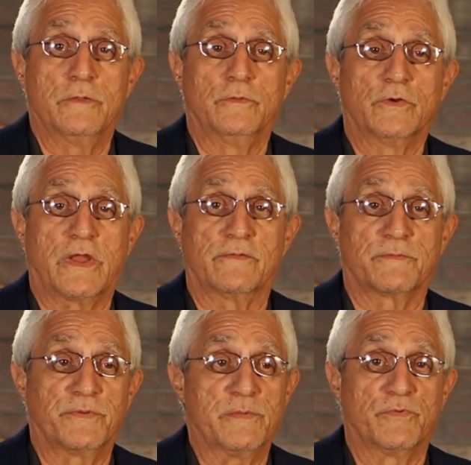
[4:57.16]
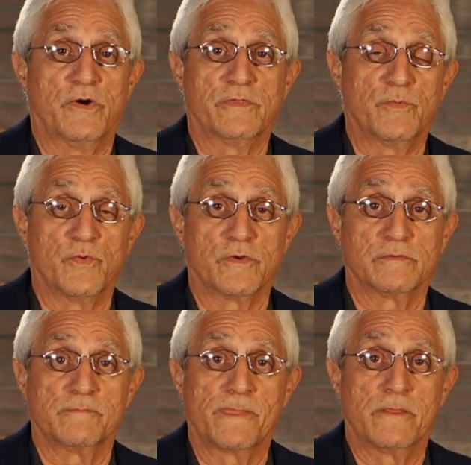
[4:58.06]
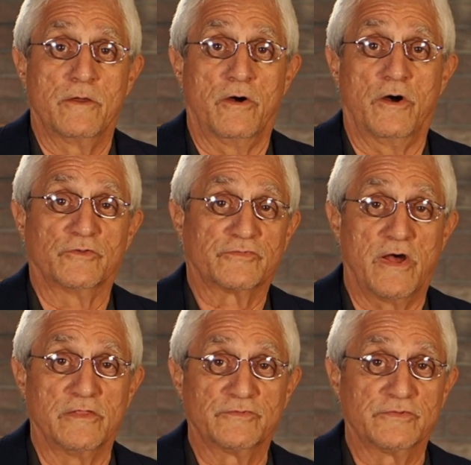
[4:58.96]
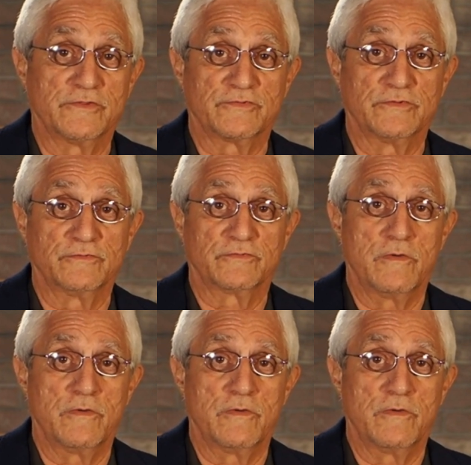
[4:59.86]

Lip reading: Look at the people on the board. all solid citizens,